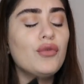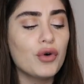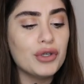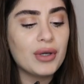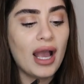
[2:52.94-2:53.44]

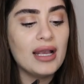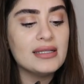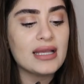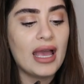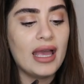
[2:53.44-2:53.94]
for you
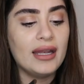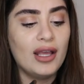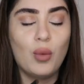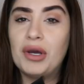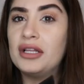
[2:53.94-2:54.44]
guys and
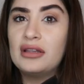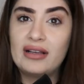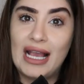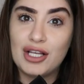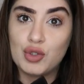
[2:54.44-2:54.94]
it wouldn't
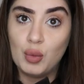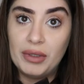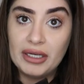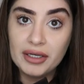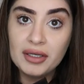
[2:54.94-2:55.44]
look as
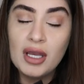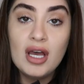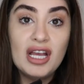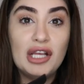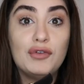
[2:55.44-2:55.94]
weird
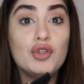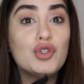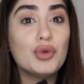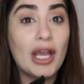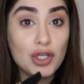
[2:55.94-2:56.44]
if you
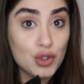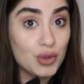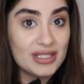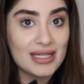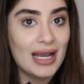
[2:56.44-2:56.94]
do get
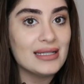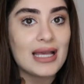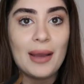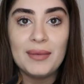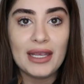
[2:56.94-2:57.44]
true to size
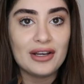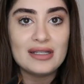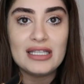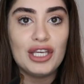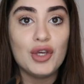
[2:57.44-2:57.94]
i'm
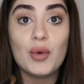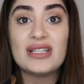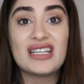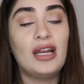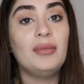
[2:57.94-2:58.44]
guaranteeing you
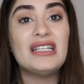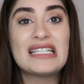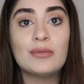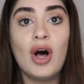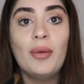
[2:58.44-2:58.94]
it's going to be
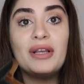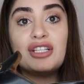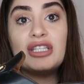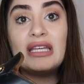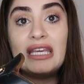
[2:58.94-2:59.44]
small
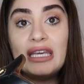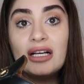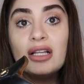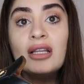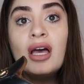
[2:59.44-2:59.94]
because the
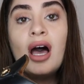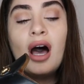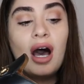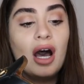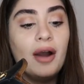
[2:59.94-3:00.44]
heel
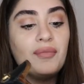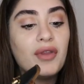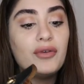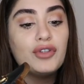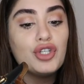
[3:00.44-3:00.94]
um,
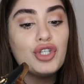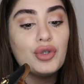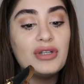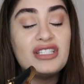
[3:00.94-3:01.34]
of the shoe